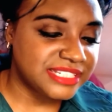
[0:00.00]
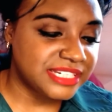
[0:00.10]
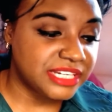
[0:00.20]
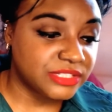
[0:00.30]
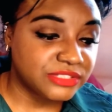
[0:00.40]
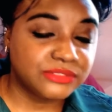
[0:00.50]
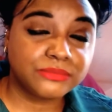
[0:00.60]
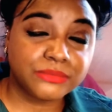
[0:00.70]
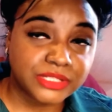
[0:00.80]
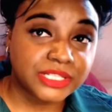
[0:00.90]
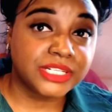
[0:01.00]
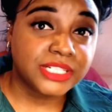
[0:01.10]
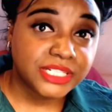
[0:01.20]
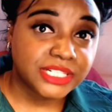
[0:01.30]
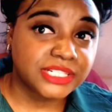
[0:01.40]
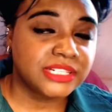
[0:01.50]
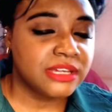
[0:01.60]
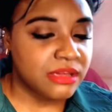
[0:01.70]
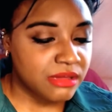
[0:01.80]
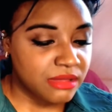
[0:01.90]
It looks really good,
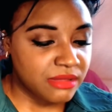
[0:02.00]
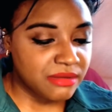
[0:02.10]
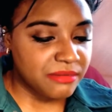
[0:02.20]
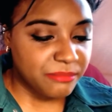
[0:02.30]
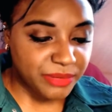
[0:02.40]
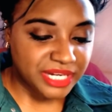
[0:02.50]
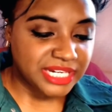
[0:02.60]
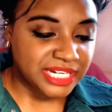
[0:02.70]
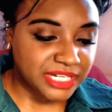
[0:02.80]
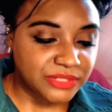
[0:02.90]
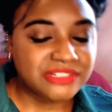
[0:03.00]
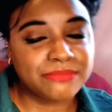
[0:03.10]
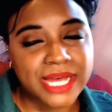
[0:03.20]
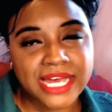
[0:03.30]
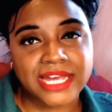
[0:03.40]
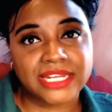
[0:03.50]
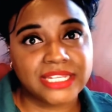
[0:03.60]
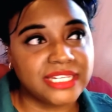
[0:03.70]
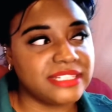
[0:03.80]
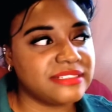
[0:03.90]
but it goes bad
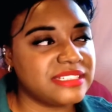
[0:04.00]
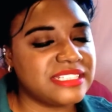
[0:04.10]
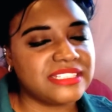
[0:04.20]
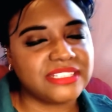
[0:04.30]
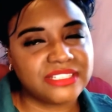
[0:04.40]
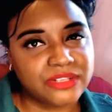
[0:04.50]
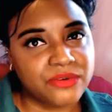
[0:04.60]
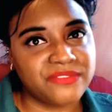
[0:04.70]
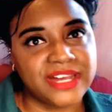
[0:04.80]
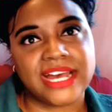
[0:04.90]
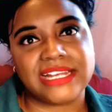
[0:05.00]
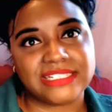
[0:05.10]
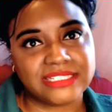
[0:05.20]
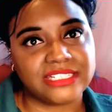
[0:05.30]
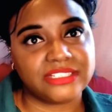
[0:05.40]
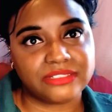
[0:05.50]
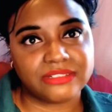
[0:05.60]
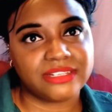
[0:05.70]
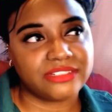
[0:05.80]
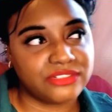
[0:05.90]
like so fast, like
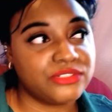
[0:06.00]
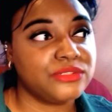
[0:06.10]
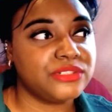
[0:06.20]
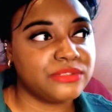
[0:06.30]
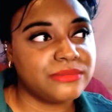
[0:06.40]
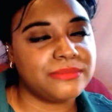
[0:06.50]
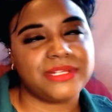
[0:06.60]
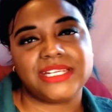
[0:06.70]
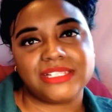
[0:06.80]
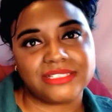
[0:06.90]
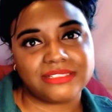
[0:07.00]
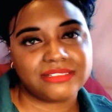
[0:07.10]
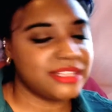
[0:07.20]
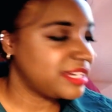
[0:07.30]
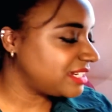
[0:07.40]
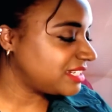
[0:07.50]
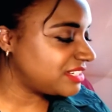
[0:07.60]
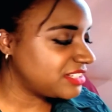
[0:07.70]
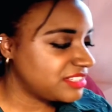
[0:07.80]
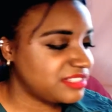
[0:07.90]
2 to 3 weeks.
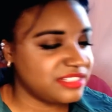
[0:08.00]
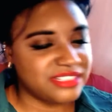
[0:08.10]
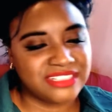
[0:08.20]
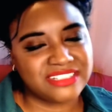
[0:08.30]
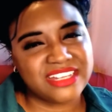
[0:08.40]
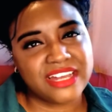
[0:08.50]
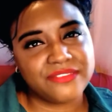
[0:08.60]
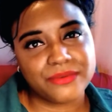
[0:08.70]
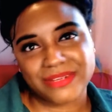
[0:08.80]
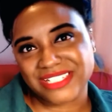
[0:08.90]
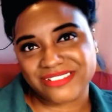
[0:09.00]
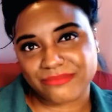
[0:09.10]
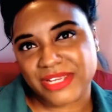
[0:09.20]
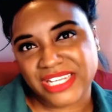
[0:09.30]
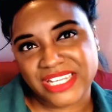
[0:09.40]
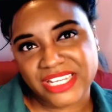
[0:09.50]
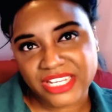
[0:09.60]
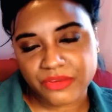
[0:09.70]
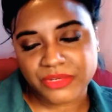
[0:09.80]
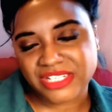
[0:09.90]
It's kind of a waste of money
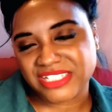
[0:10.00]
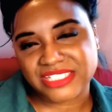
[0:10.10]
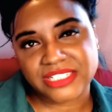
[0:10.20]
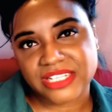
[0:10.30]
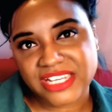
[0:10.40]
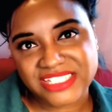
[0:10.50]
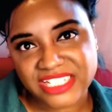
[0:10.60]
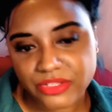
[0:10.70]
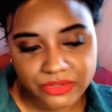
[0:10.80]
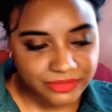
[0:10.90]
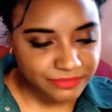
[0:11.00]
when it doesn't last that long.